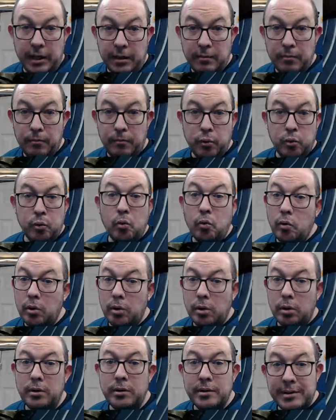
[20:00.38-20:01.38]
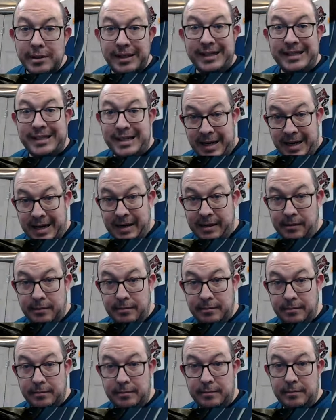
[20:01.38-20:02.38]
poor design,
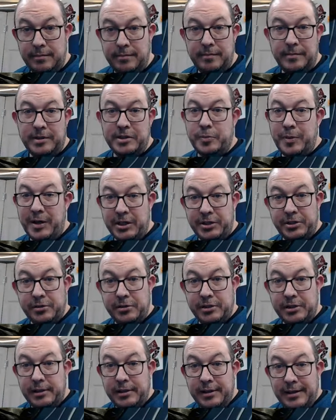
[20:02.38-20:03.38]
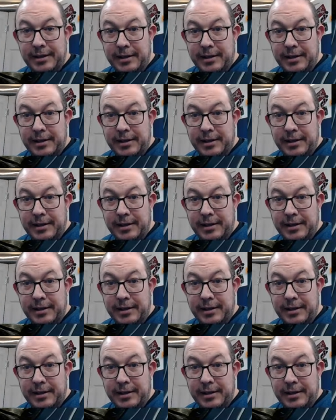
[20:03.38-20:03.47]
especially